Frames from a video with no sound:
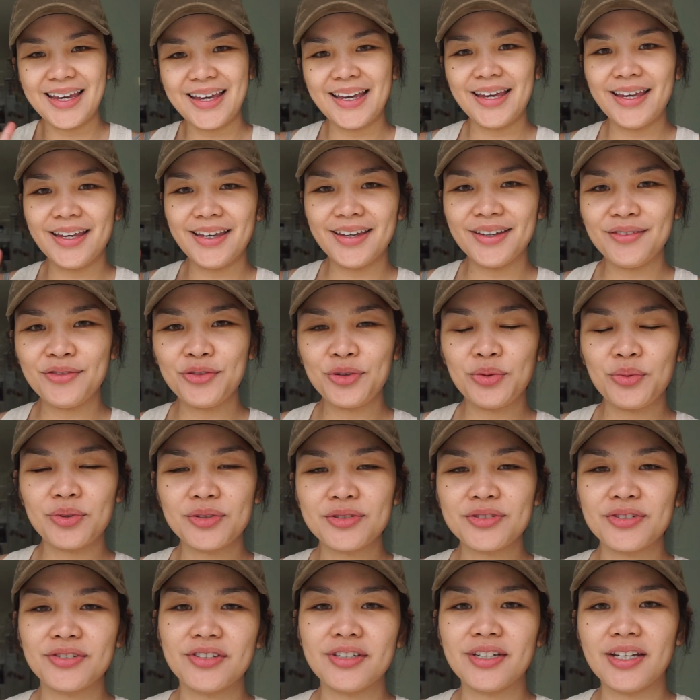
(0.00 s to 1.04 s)
Hey everyone,
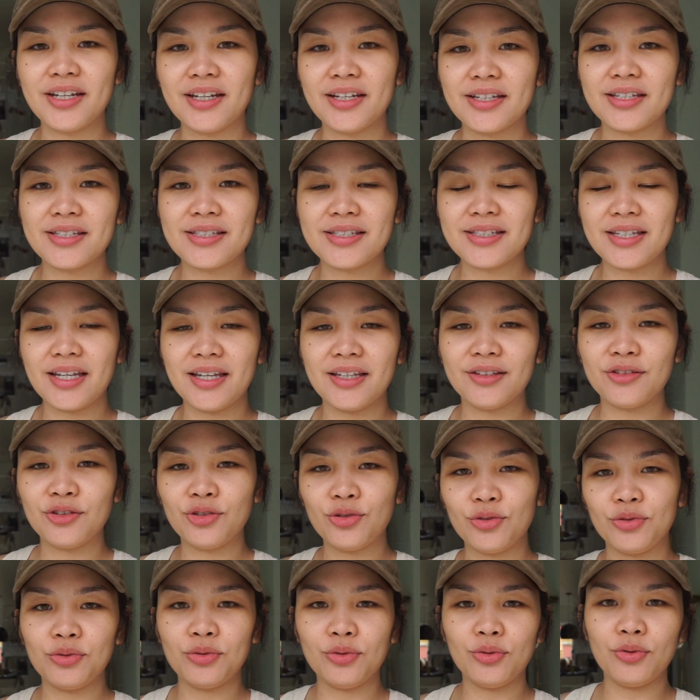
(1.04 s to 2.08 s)
so today is day
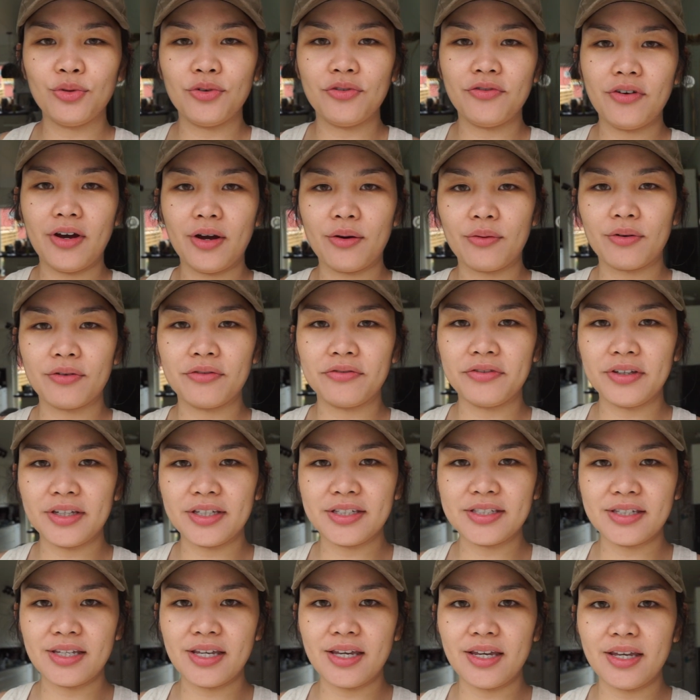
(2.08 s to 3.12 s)
2 of our
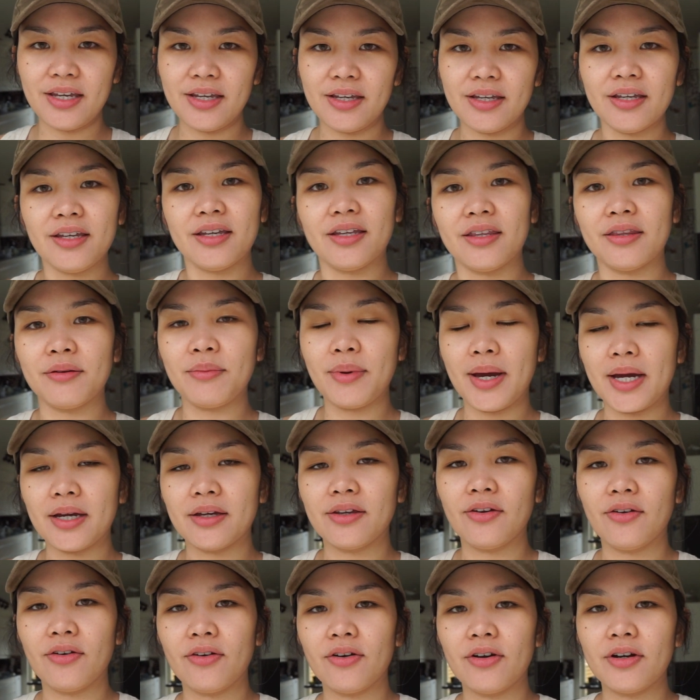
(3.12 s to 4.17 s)
fixing in the
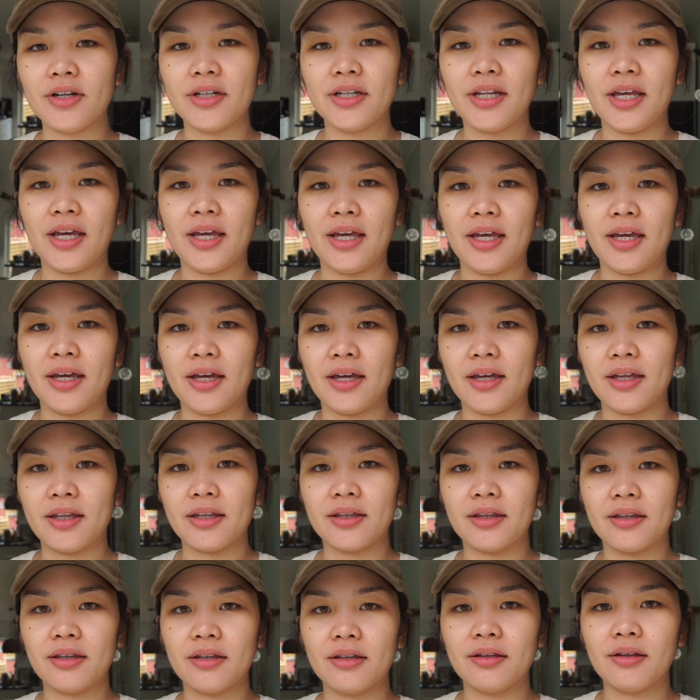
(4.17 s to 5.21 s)
backyard,
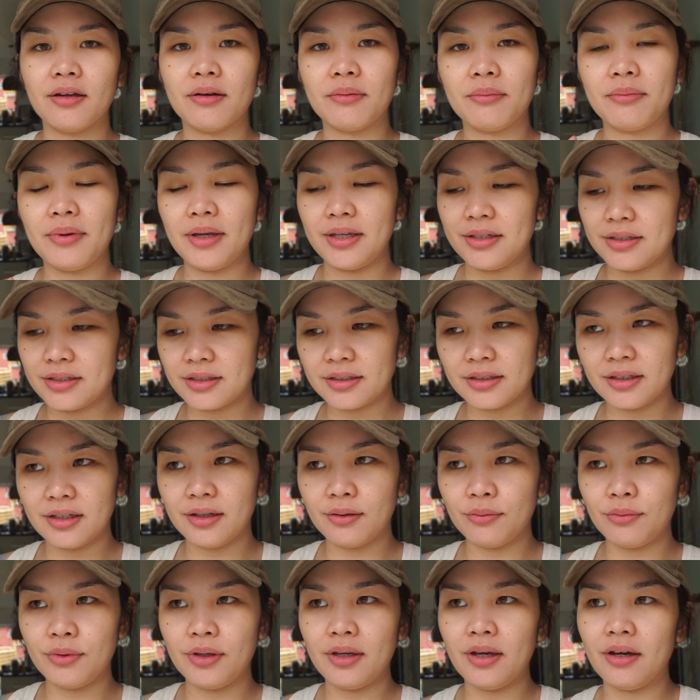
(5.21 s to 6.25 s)
and
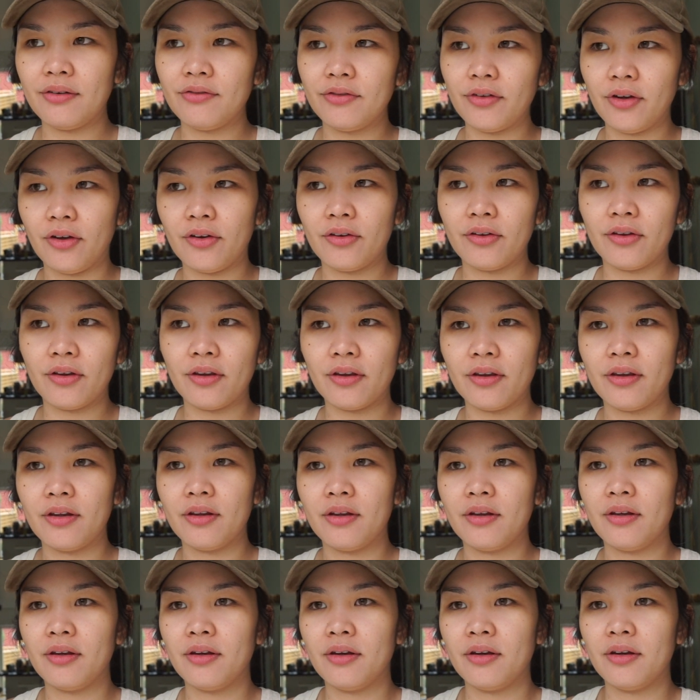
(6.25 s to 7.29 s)
basically we have done
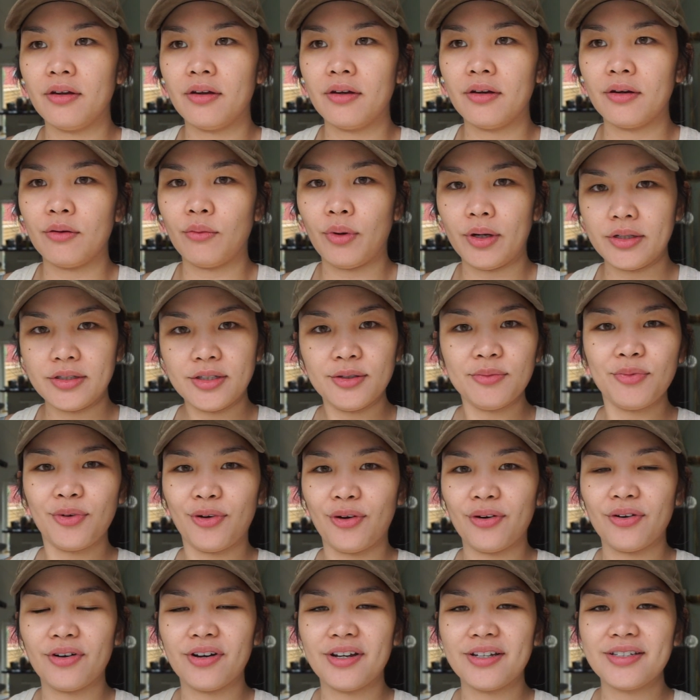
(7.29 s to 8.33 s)
quite some
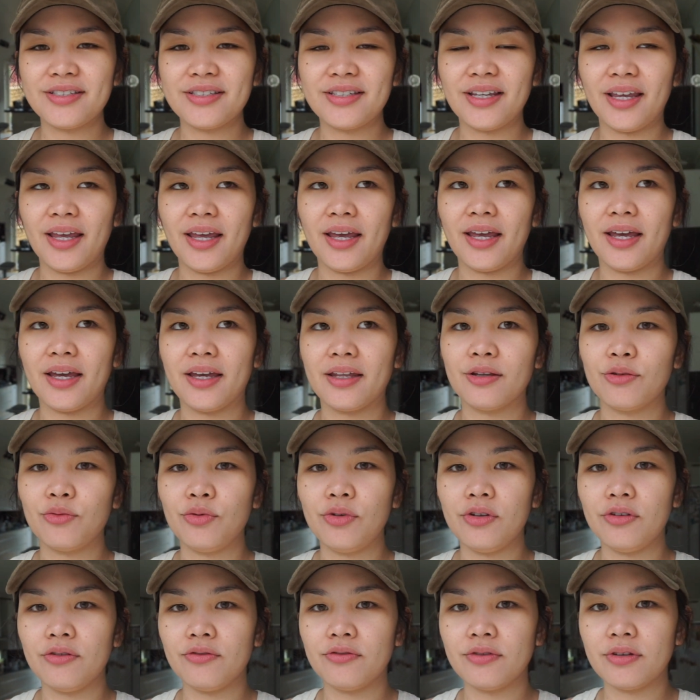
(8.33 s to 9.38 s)
progress, and
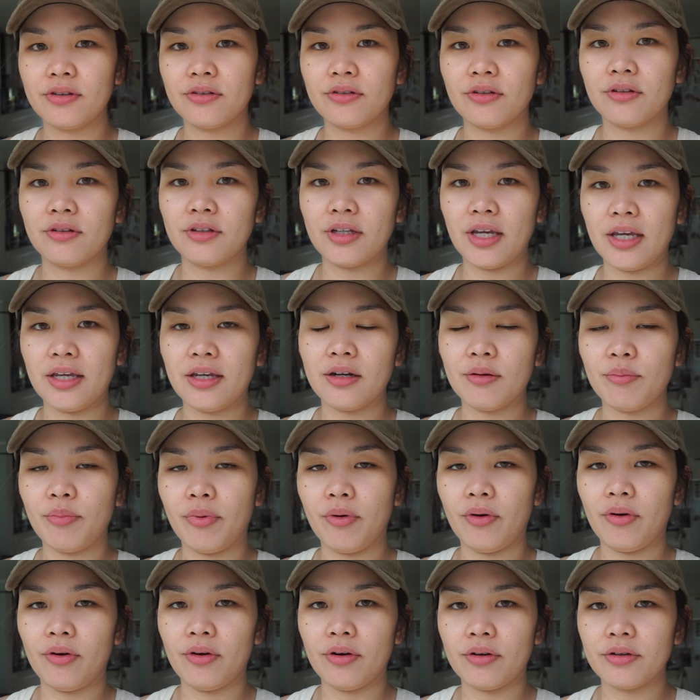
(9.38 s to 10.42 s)
we've taken a
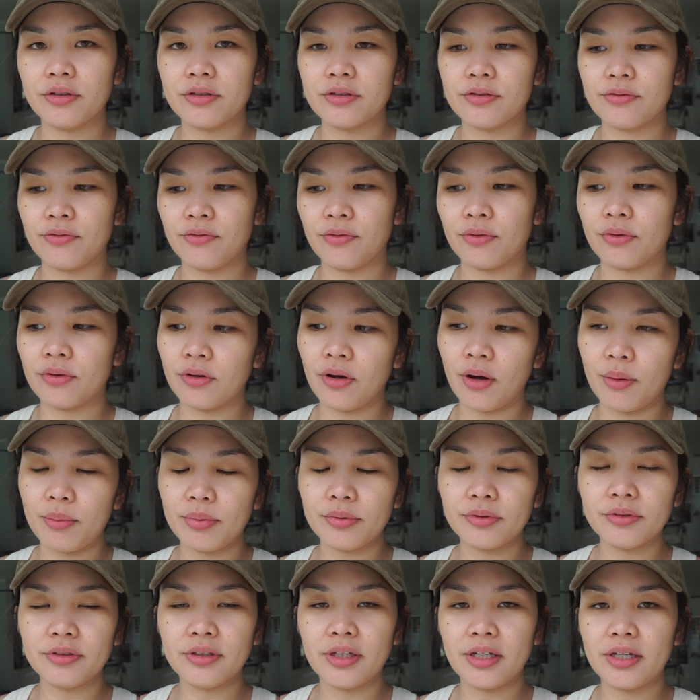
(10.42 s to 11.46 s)
pause for a
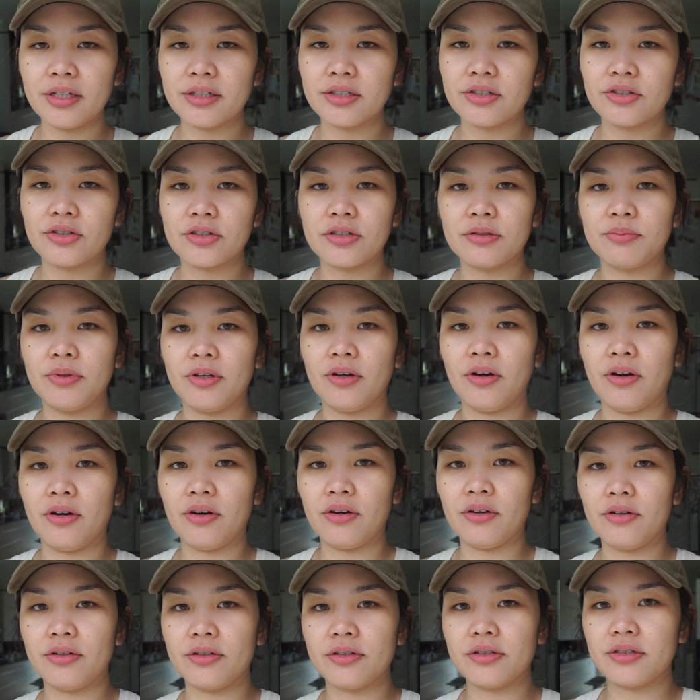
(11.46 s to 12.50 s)
couple of days just
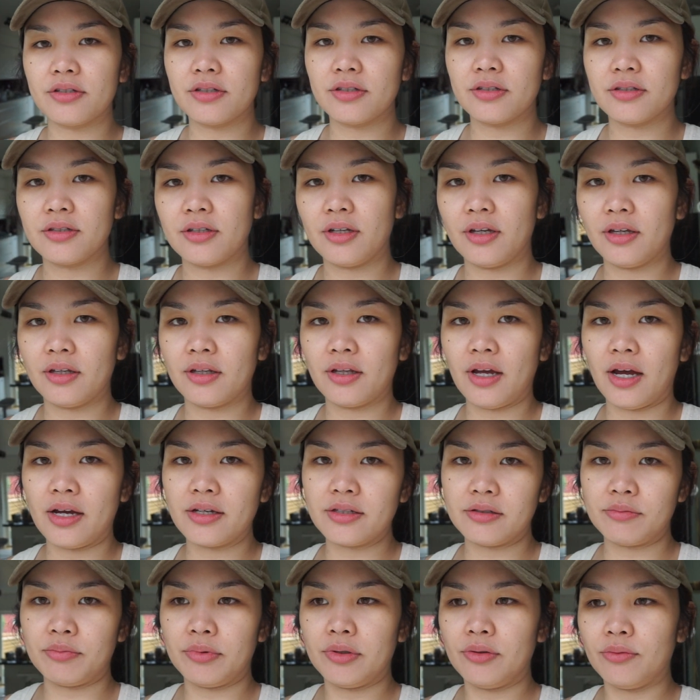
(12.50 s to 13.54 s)
because it
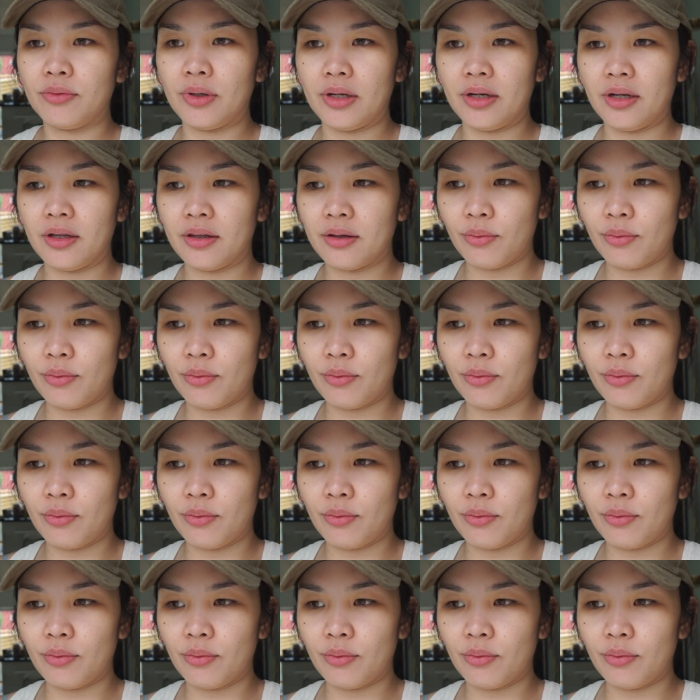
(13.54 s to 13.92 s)
has been raining.